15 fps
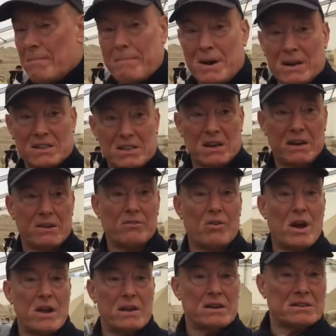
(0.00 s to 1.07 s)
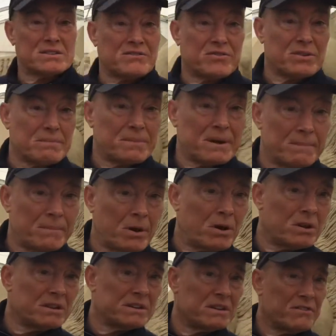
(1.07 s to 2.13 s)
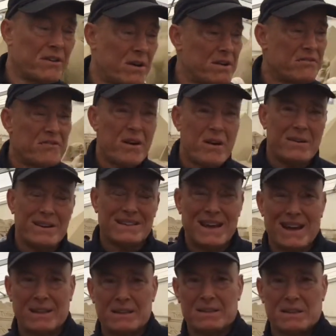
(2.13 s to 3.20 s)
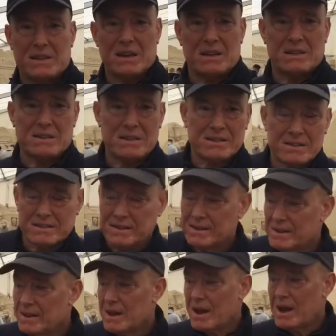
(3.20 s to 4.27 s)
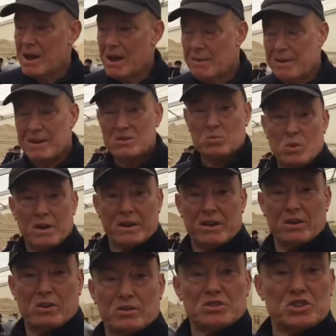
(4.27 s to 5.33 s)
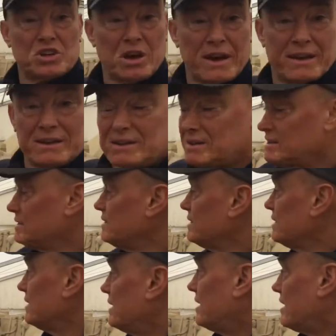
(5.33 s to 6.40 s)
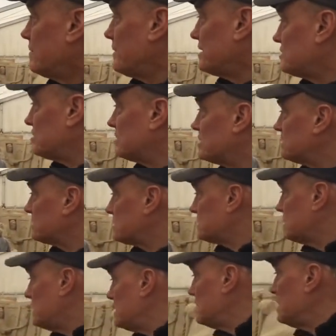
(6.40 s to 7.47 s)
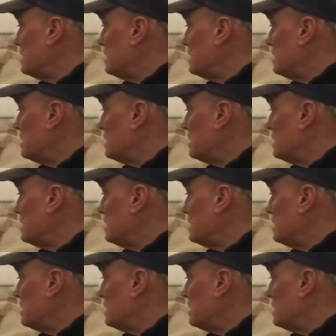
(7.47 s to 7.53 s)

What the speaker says: Martijn Reyes from Holland, very, very talented artist. He's working on China, as you can see.